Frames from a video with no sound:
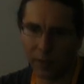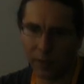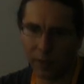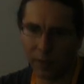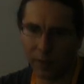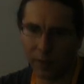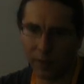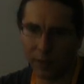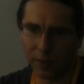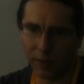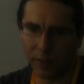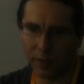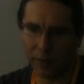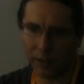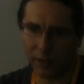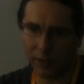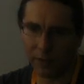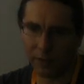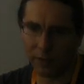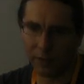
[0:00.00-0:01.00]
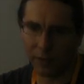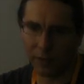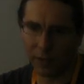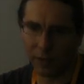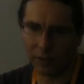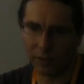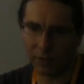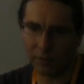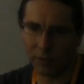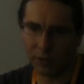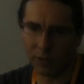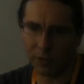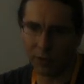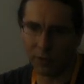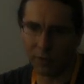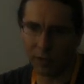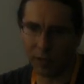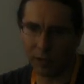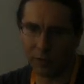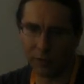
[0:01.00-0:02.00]
and I think that that's a
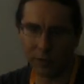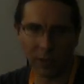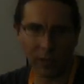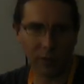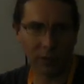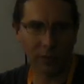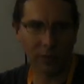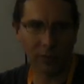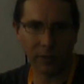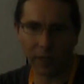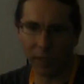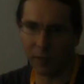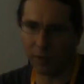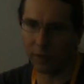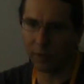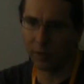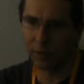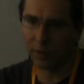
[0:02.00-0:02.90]
feature of LSX that